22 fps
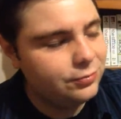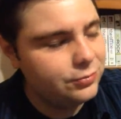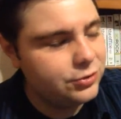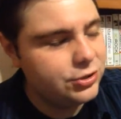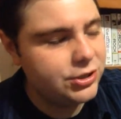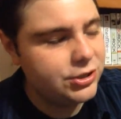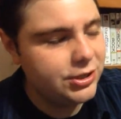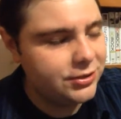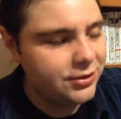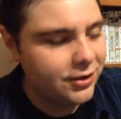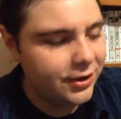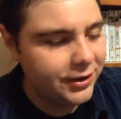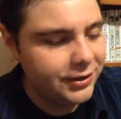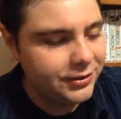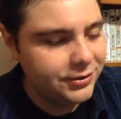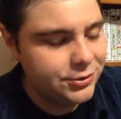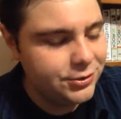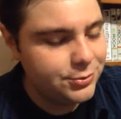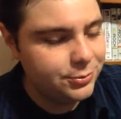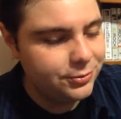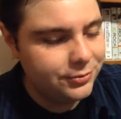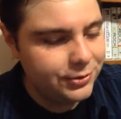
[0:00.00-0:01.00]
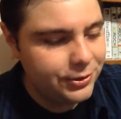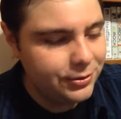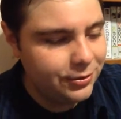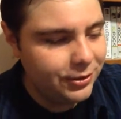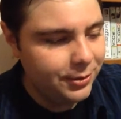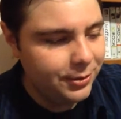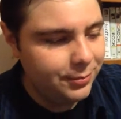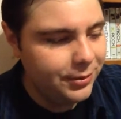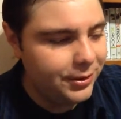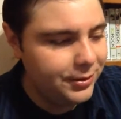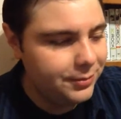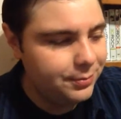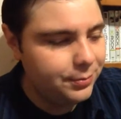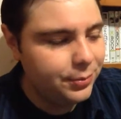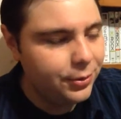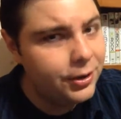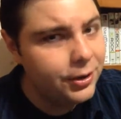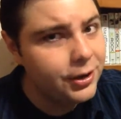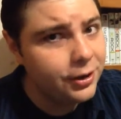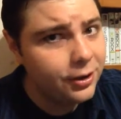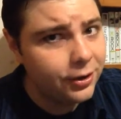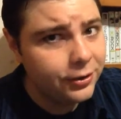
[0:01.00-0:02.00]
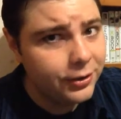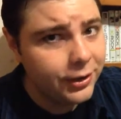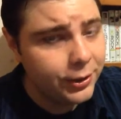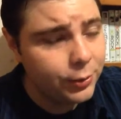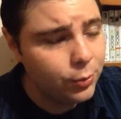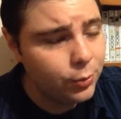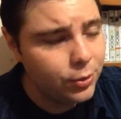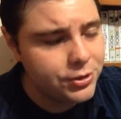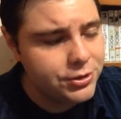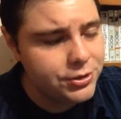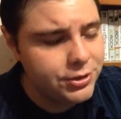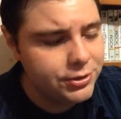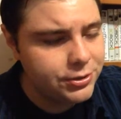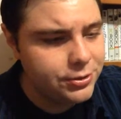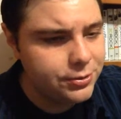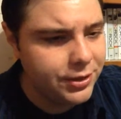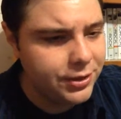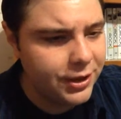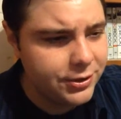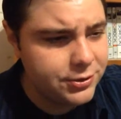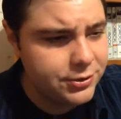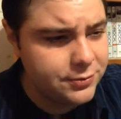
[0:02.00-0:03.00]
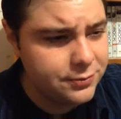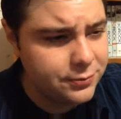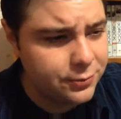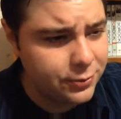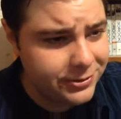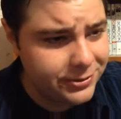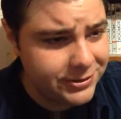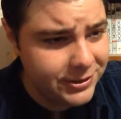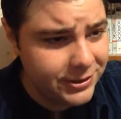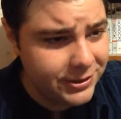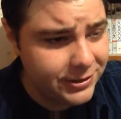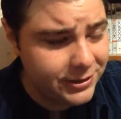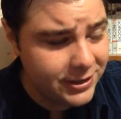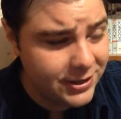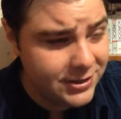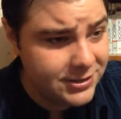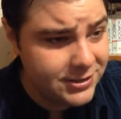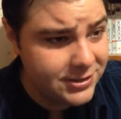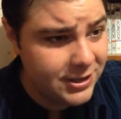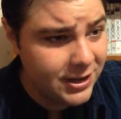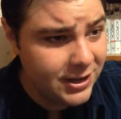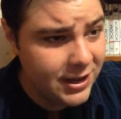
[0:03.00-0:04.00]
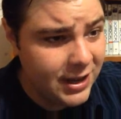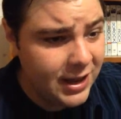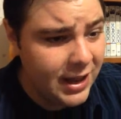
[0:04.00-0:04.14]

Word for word: shit talking this movie quite a bit and putting it on like worst of 2014 lists.